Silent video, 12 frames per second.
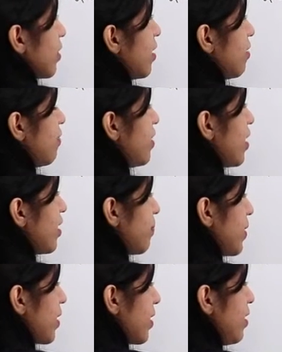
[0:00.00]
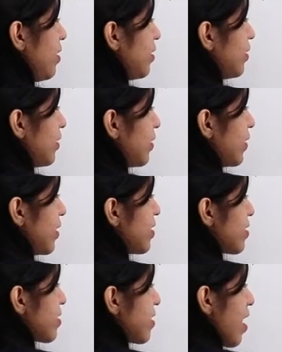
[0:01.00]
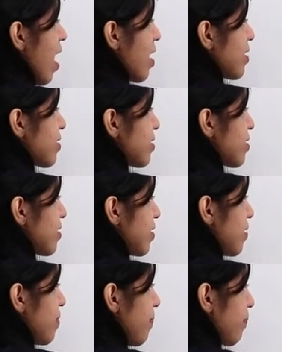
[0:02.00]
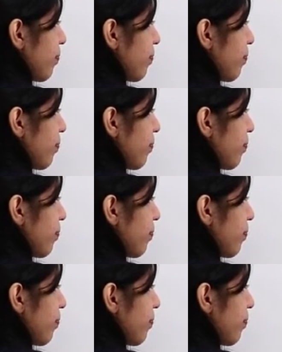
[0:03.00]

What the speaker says: Then we are making DCRC.